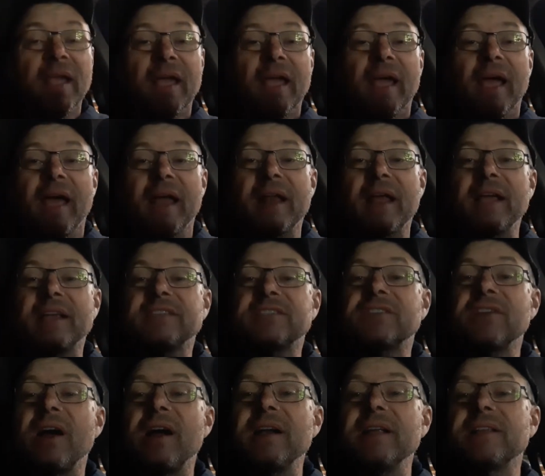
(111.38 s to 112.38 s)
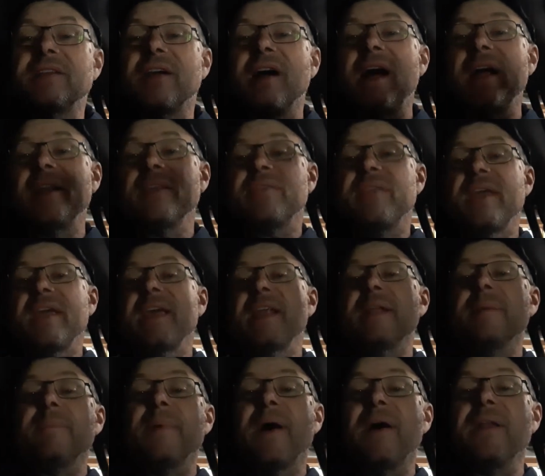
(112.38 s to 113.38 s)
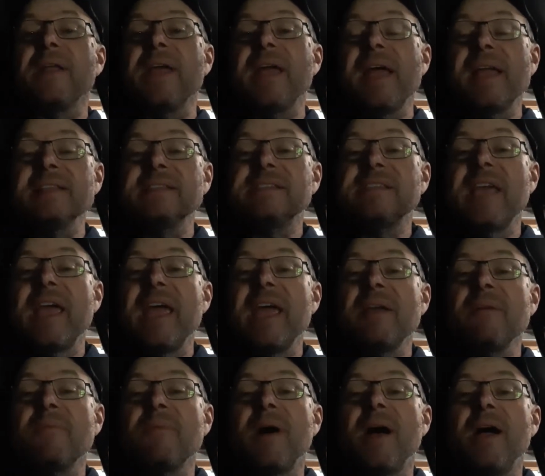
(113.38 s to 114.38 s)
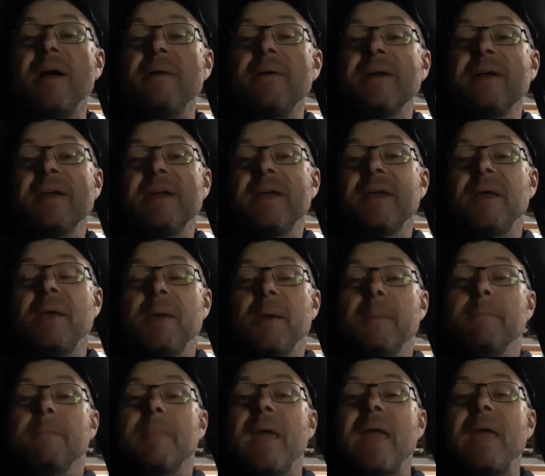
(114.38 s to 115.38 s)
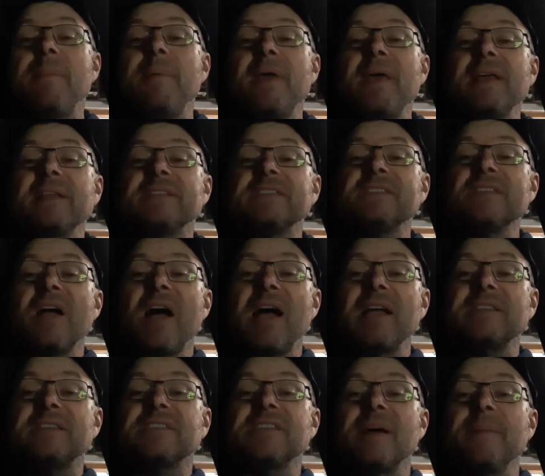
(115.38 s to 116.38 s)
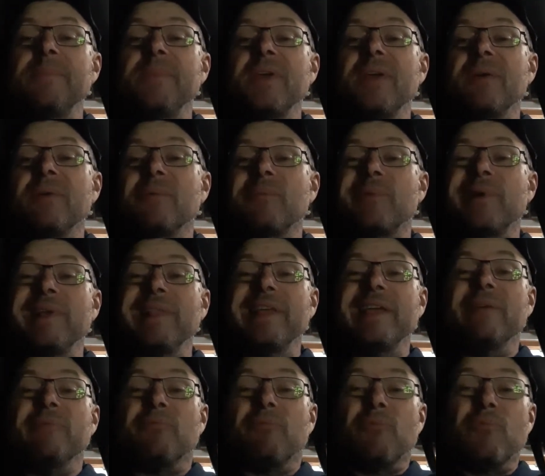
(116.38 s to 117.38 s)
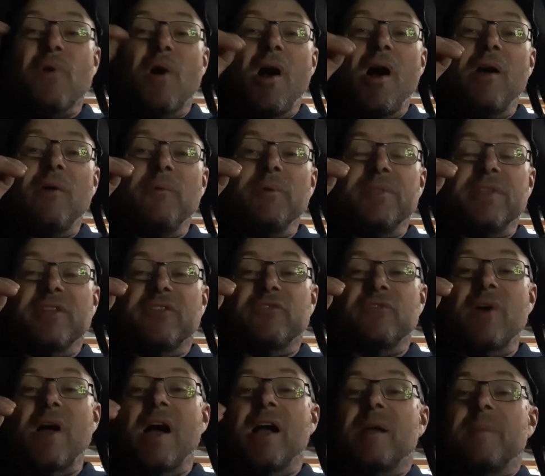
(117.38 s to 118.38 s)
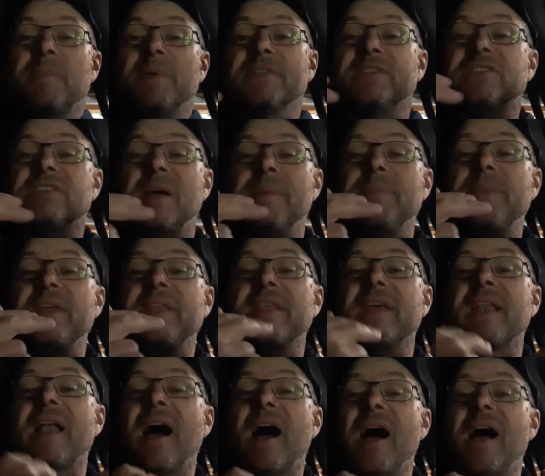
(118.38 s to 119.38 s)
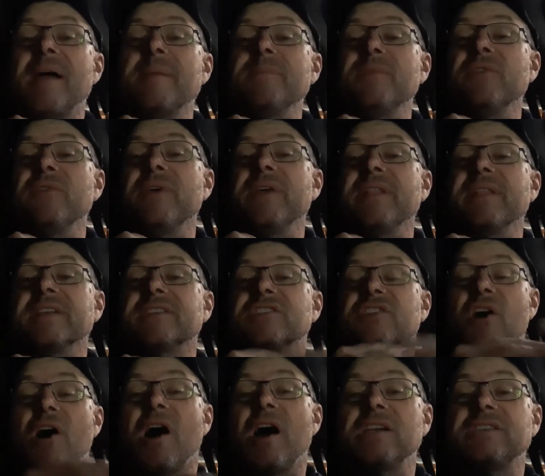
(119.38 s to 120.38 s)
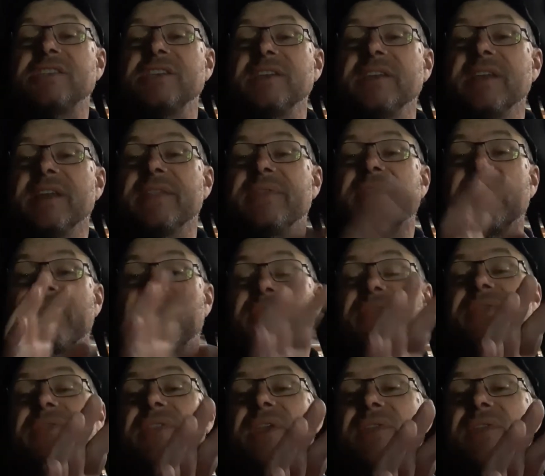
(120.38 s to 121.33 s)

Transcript: And I started kind of thinking about it and saying, well, maybe it's not something really wrong with the truck, but something that I'm doing that's causing the